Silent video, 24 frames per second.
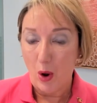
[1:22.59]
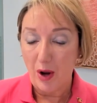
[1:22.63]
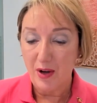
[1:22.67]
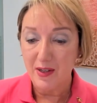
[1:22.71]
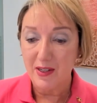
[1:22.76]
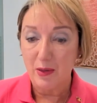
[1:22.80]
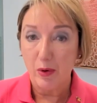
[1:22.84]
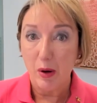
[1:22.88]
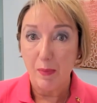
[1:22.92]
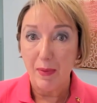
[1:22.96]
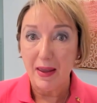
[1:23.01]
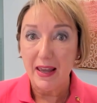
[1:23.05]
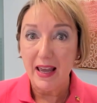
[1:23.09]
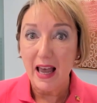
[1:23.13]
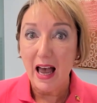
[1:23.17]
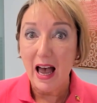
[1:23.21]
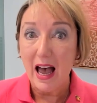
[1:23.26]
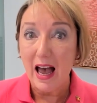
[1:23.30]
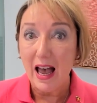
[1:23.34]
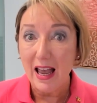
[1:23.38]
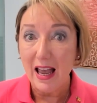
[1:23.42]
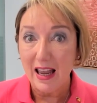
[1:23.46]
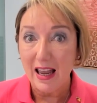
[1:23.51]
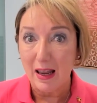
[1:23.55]
So we
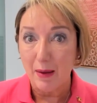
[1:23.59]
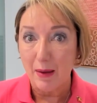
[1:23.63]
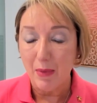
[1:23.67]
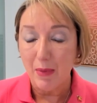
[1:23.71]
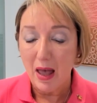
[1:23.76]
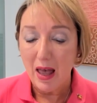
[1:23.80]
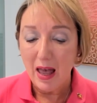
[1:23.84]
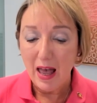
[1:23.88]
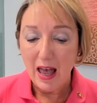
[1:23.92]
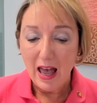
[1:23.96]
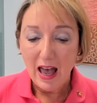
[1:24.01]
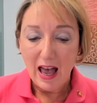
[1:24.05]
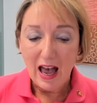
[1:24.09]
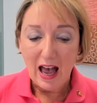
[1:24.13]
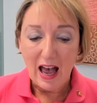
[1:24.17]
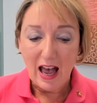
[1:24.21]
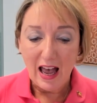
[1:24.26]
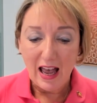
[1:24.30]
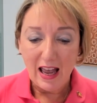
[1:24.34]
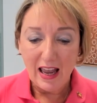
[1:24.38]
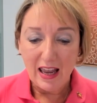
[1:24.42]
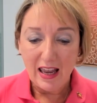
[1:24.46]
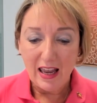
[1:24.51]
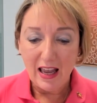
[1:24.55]
became
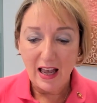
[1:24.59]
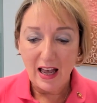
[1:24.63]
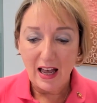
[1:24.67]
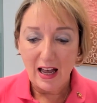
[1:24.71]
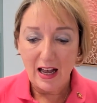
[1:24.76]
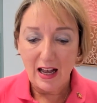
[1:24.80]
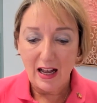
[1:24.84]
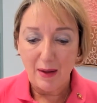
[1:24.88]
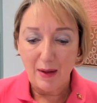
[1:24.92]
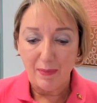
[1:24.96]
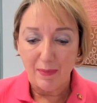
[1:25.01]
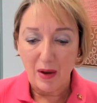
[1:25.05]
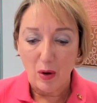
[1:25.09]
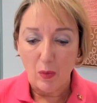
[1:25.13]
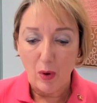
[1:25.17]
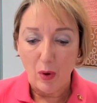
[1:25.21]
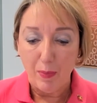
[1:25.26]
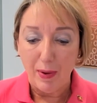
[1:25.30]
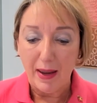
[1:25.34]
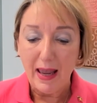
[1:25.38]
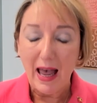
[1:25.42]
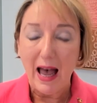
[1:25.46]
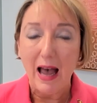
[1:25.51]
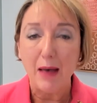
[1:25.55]
a
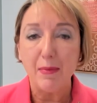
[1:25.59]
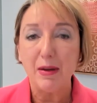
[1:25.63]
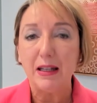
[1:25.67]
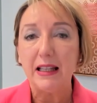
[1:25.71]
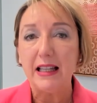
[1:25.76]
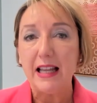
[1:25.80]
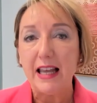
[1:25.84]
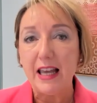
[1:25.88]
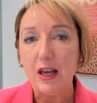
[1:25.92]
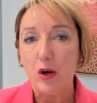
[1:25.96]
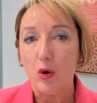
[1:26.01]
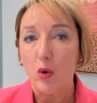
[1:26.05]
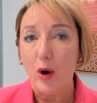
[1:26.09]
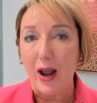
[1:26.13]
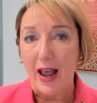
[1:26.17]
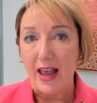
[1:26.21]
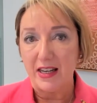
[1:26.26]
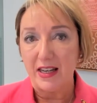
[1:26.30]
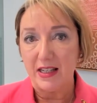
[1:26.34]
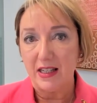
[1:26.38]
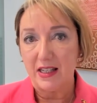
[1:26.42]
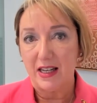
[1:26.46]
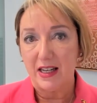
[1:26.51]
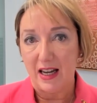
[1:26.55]
legal
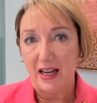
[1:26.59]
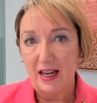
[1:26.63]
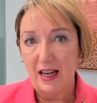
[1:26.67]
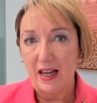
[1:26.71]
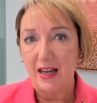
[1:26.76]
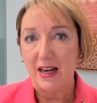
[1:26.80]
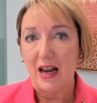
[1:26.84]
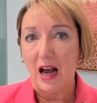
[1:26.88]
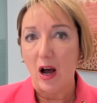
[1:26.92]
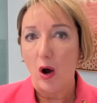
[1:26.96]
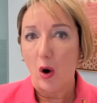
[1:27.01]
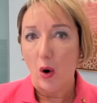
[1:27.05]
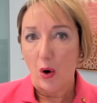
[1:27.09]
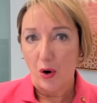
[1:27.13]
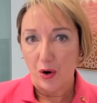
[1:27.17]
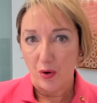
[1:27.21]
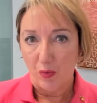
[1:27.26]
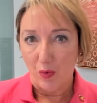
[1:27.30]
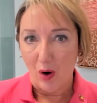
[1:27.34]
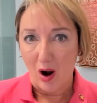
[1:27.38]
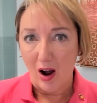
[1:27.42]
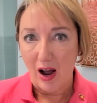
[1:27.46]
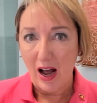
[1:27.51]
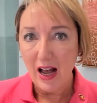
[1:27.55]
entity in our own
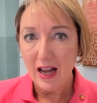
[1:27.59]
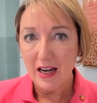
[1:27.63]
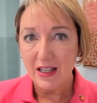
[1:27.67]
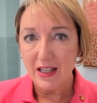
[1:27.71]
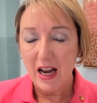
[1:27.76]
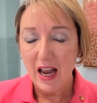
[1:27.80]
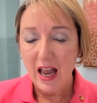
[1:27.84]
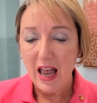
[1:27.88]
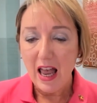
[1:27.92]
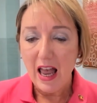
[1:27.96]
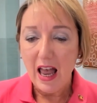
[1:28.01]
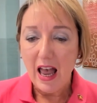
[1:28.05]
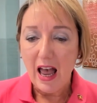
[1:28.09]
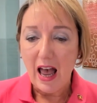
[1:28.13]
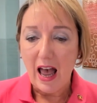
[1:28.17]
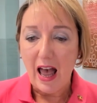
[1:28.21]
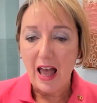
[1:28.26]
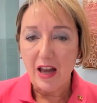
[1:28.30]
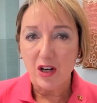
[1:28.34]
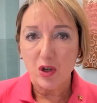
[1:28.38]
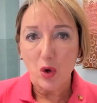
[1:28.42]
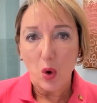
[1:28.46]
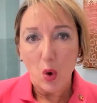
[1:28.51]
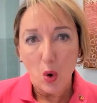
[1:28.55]
right,
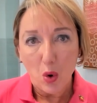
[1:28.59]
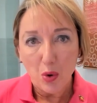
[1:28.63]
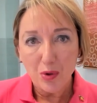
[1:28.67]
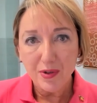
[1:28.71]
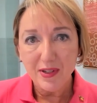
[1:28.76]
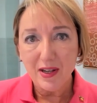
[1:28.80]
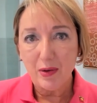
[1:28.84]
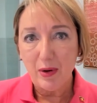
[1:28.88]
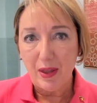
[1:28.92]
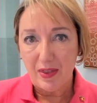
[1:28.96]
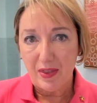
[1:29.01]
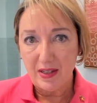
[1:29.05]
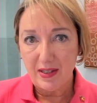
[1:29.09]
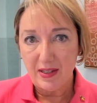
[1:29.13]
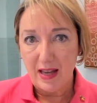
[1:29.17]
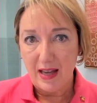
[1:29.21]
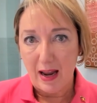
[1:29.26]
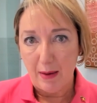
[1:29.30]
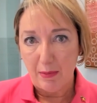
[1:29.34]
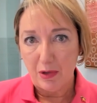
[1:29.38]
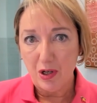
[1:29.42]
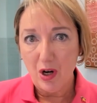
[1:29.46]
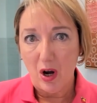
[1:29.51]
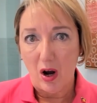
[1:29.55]
and also at the
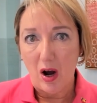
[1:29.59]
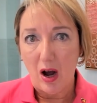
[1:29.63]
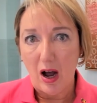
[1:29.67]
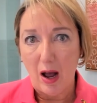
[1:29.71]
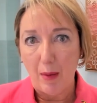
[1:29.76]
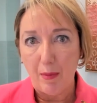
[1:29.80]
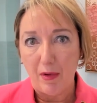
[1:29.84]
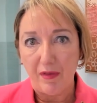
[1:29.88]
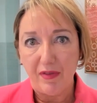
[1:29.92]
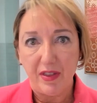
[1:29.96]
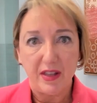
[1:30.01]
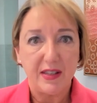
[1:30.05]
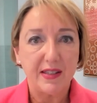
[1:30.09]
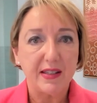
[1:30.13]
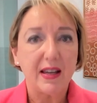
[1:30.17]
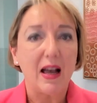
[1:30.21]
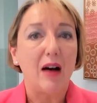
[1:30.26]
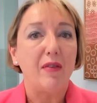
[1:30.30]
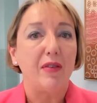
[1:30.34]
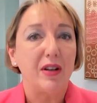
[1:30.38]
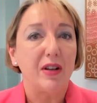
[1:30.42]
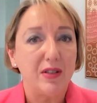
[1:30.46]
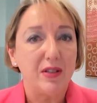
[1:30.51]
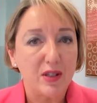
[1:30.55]
same time of this
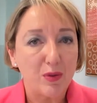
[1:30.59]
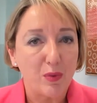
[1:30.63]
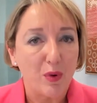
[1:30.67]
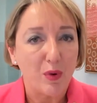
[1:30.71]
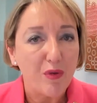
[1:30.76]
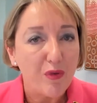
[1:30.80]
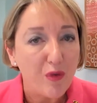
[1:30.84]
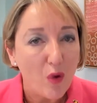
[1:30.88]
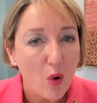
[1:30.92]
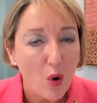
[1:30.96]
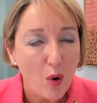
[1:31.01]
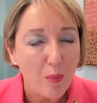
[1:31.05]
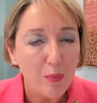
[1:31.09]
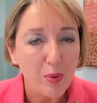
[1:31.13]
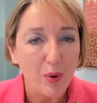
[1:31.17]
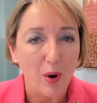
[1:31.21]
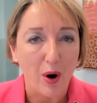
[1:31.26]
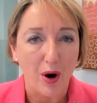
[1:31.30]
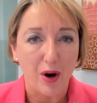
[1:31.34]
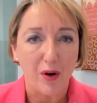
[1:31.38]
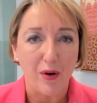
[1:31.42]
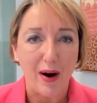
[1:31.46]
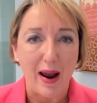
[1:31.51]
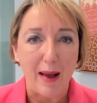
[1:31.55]
governance reform
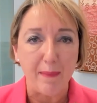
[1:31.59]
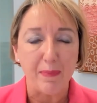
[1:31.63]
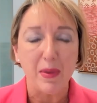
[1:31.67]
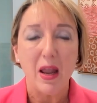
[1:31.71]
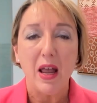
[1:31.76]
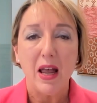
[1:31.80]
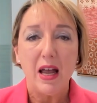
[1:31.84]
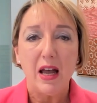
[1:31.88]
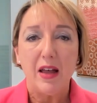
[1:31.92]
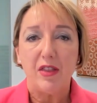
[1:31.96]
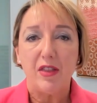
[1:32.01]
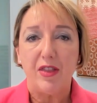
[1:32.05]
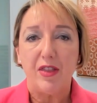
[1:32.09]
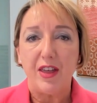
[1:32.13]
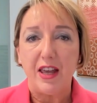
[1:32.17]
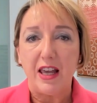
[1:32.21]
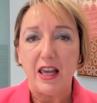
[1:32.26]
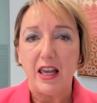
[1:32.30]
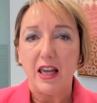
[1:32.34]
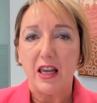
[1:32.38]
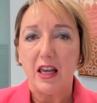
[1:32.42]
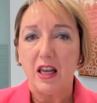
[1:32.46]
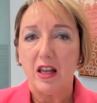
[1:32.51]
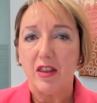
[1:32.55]
program,
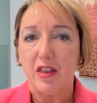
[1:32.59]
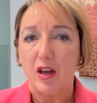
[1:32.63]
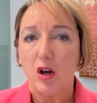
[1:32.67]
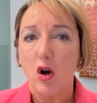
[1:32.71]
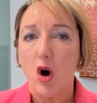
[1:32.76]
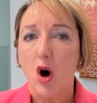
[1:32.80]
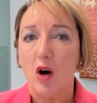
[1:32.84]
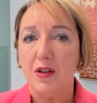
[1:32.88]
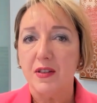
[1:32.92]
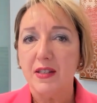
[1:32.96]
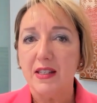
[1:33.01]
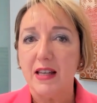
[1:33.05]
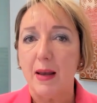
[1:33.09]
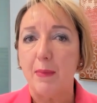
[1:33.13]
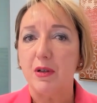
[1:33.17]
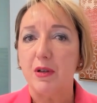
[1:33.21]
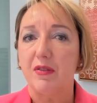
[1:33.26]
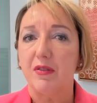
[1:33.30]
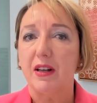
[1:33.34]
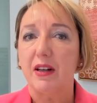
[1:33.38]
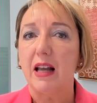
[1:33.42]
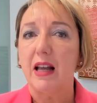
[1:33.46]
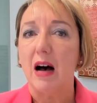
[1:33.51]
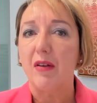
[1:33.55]
the concept of
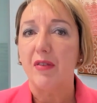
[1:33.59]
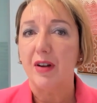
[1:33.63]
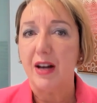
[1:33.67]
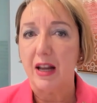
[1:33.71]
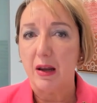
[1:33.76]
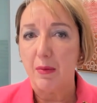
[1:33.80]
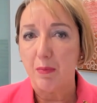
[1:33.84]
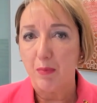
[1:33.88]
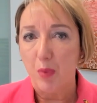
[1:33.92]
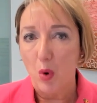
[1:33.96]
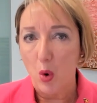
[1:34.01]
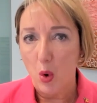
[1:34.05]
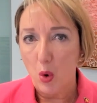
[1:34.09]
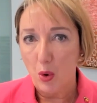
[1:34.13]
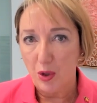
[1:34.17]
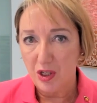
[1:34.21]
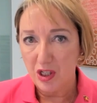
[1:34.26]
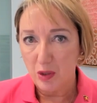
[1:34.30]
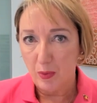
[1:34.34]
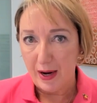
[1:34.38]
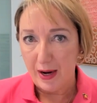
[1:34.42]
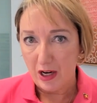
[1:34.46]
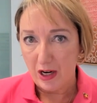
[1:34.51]
governing boards were